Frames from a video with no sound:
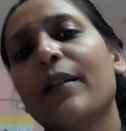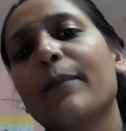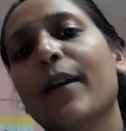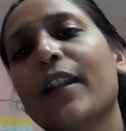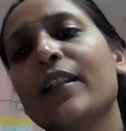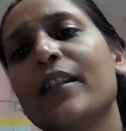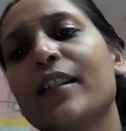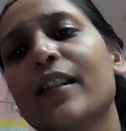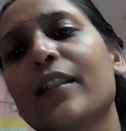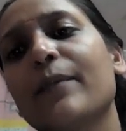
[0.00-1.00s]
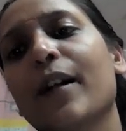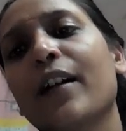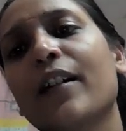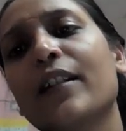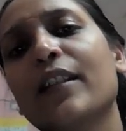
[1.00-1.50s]
minus
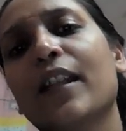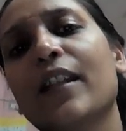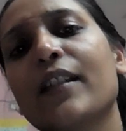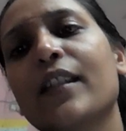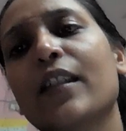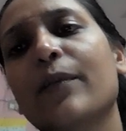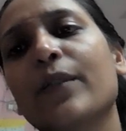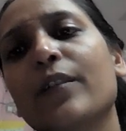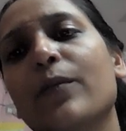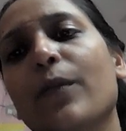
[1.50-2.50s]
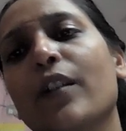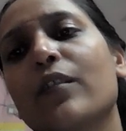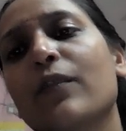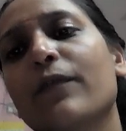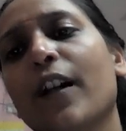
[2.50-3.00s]
sigma k is equal to
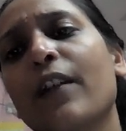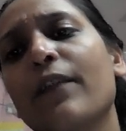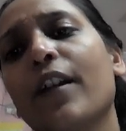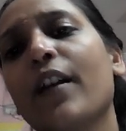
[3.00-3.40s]
1 to 5,